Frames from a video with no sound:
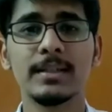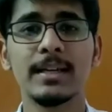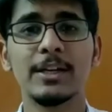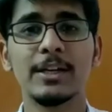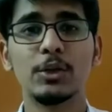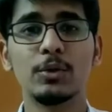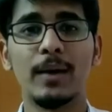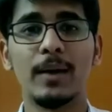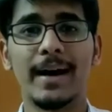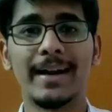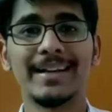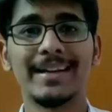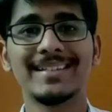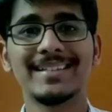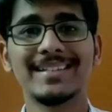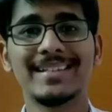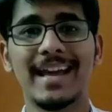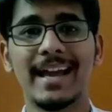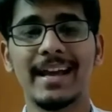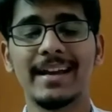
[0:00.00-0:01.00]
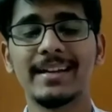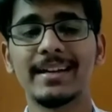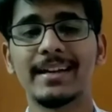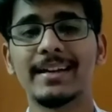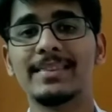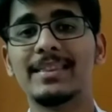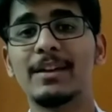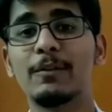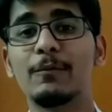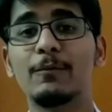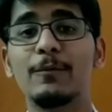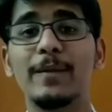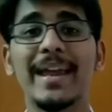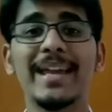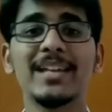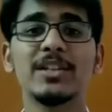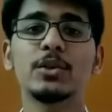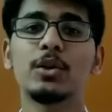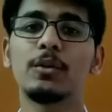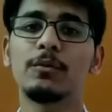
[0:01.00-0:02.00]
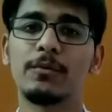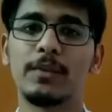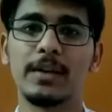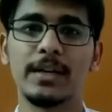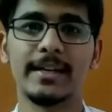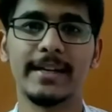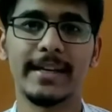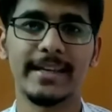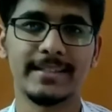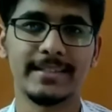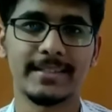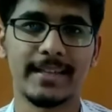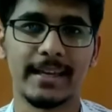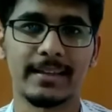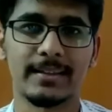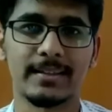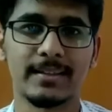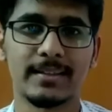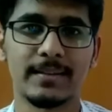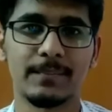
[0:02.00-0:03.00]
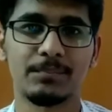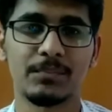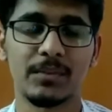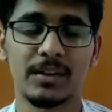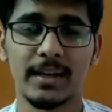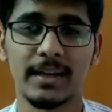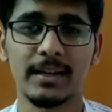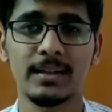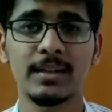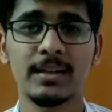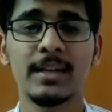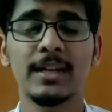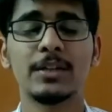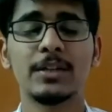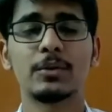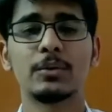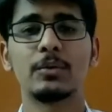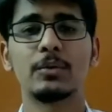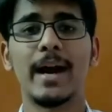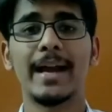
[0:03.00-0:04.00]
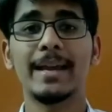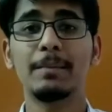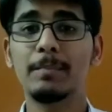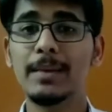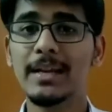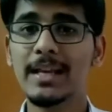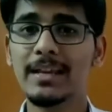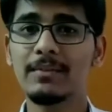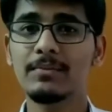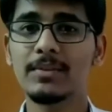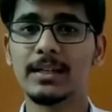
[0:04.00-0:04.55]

to understand the ways of learning science. Right? So I believe